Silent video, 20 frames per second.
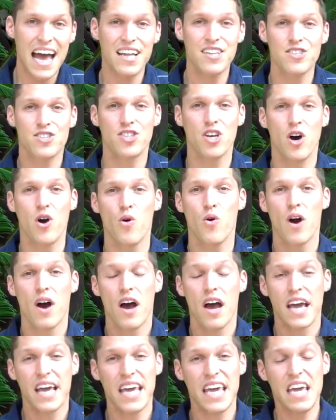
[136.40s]
And so,
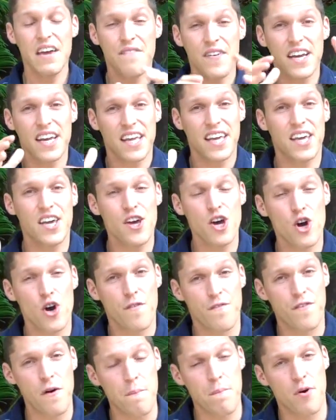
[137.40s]
even
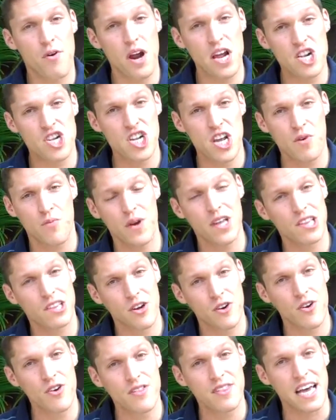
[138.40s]
here from Bereishit, we
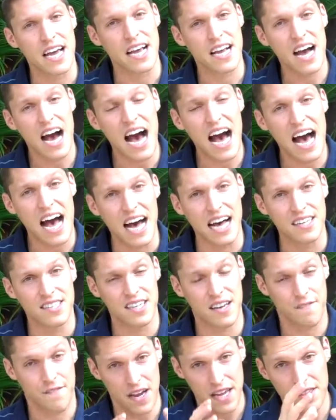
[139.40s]
learn that
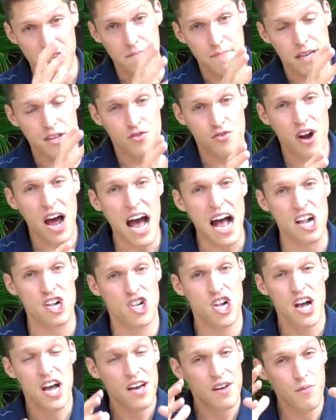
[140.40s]
God, in the
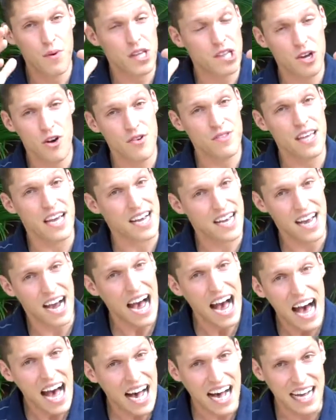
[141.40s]
Midrash, we learn that
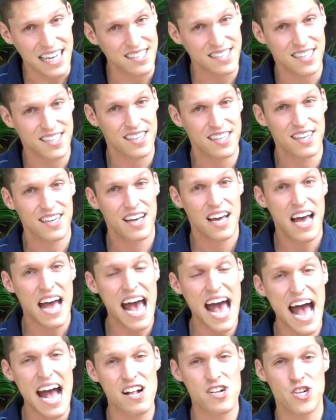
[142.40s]
God
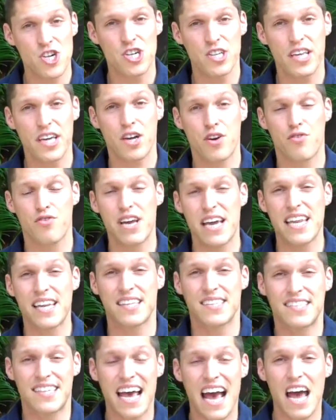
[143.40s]
actually
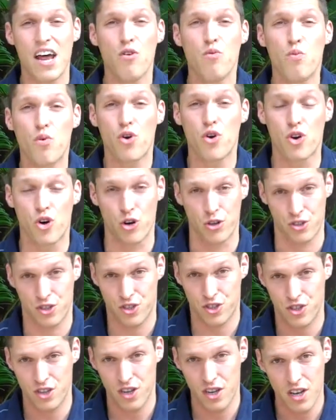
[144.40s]
created 10
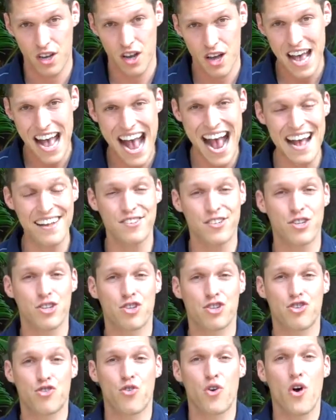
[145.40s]
worlds and
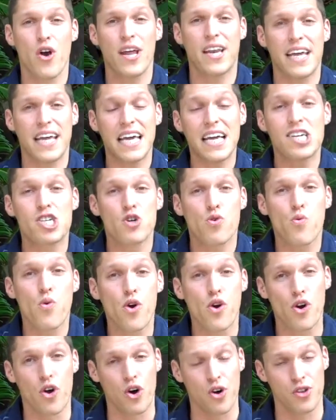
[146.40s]
destroyed each
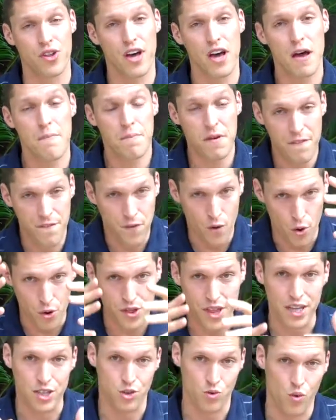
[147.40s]
world
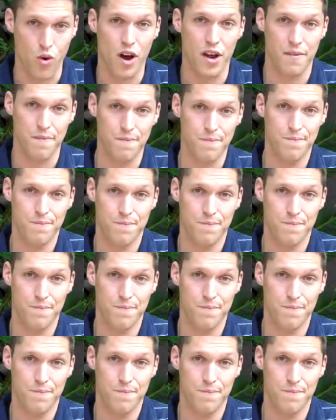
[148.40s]
before this one.